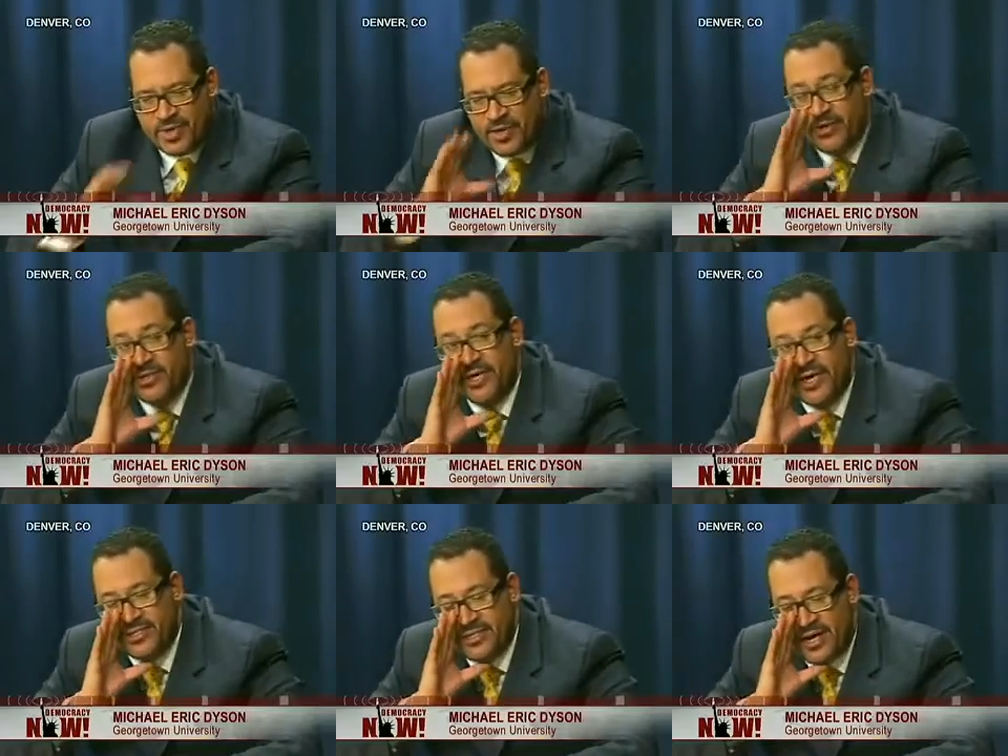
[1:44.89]
Mahalia
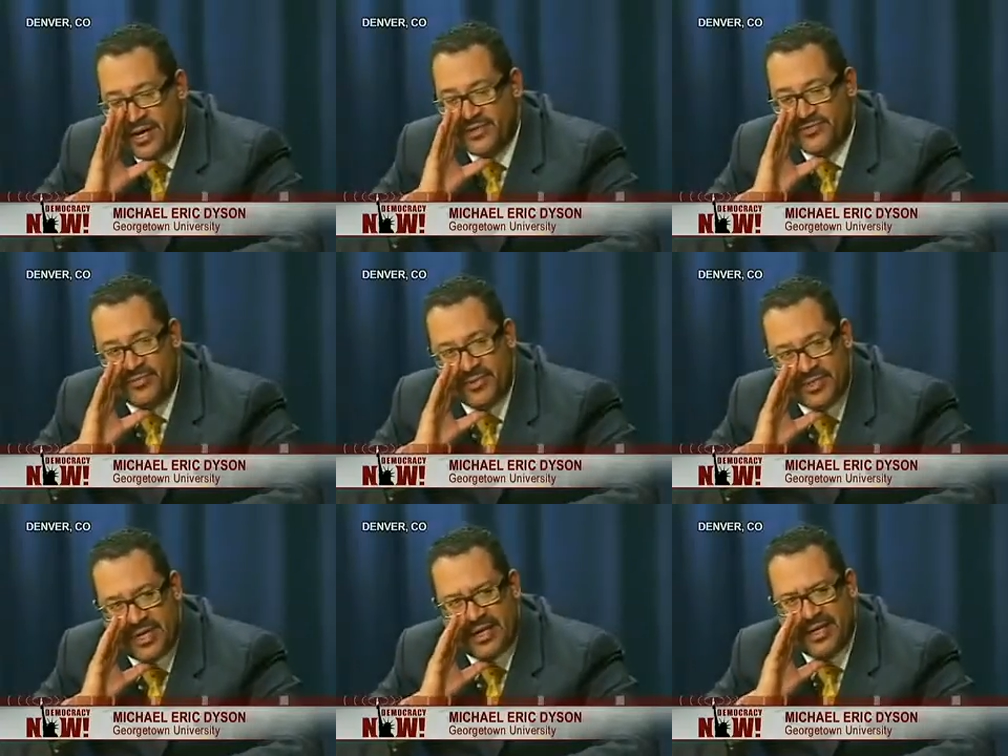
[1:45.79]
Jackson hollers from the
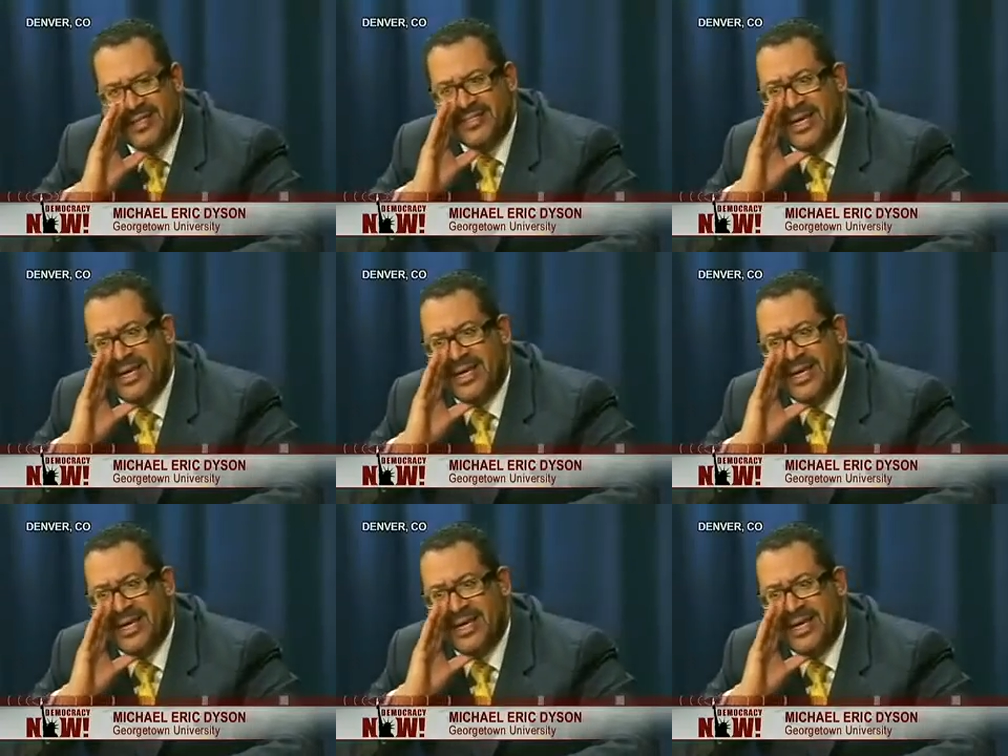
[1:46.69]
sideline,